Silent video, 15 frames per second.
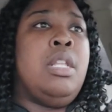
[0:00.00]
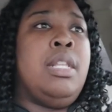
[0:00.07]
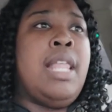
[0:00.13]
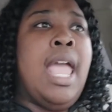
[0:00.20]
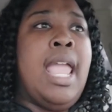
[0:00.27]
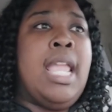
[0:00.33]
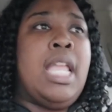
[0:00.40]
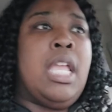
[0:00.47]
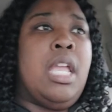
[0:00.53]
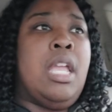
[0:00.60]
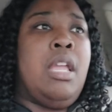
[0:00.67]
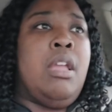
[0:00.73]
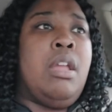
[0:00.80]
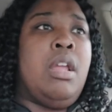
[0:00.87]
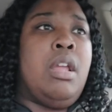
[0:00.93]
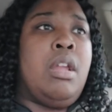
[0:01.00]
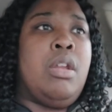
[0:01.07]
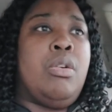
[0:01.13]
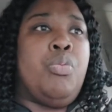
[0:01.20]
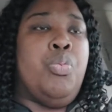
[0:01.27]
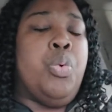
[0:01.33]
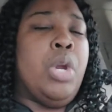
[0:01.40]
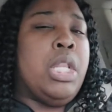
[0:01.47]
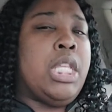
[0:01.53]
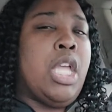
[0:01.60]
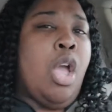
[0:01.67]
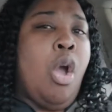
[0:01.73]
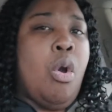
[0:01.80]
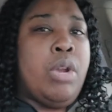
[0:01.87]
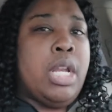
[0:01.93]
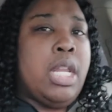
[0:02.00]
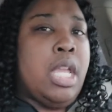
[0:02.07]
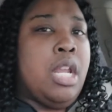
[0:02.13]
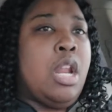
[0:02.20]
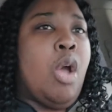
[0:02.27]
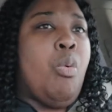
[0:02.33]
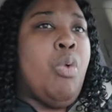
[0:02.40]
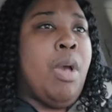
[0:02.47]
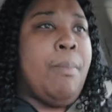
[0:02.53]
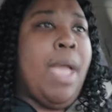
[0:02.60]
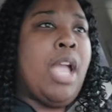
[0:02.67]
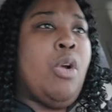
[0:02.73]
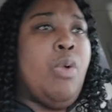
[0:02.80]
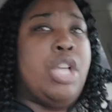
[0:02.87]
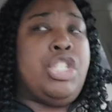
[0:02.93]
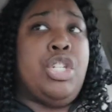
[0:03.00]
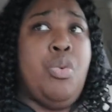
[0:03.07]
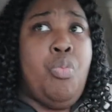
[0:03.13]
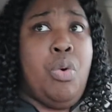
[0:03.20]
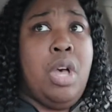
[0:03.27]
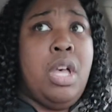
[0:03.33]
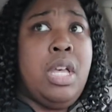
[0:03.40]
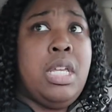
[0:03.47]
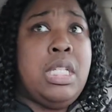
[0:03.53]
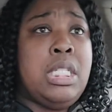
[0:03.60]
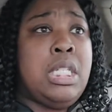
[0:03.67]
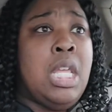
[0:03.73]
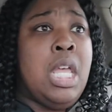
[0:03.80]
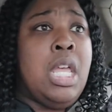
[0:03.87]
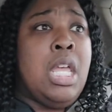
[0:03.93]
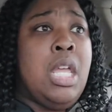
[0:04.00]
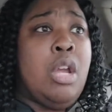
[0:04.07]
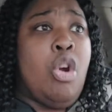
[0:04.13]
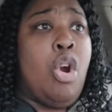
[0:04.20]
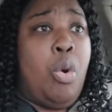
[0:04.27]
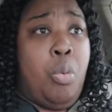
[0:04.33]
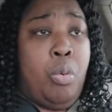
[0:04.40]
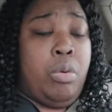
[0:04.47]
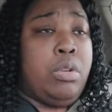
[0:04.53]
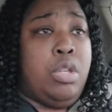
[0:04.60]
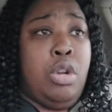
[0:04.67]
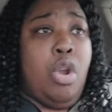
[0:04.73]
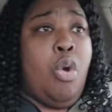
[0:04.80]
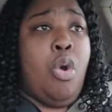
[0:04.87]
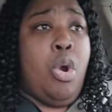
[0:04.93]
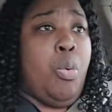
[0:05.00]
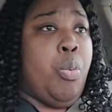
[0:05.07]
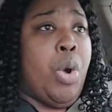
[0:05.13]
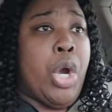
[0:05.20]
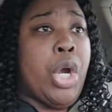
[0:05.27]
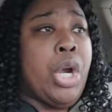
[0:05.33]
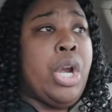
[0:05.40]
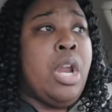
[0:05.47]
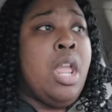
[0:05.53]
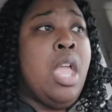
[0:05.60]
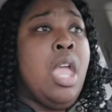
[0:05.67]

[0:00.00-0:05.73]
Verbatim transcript: like really honing in on what my question was or you know or were